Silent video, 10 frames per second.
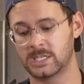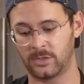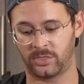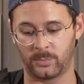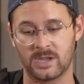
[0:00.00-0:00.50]

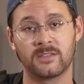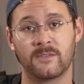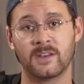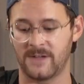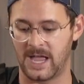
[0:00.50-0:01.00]
to
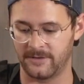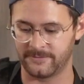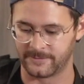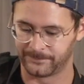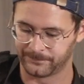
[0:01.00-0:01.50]

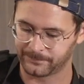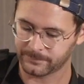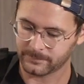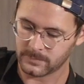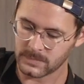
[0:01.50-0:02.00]
375,
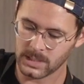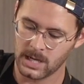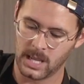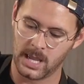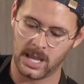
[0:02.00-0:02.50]

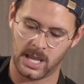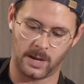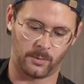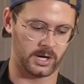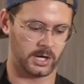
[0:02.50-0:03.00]

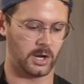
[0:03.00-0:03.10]
and we're going